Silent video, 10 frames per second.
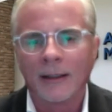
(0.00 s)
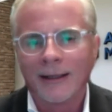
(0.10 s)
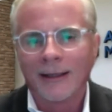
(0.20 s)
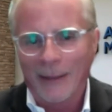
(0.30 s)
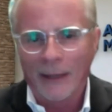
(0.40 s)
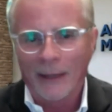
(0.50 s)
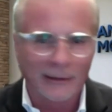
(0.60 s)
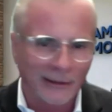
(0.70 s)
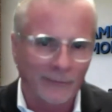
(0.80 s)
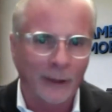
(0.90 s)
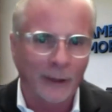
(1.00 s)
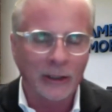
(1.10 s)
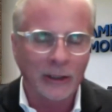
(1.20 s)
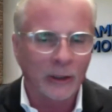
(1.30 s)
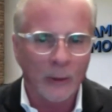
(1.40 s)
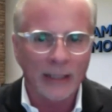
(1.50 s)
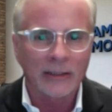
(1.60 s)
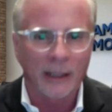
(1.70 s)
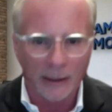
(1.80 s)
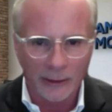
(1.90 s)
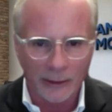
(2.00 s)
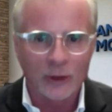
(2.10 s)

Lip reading: and then convert to US dollars.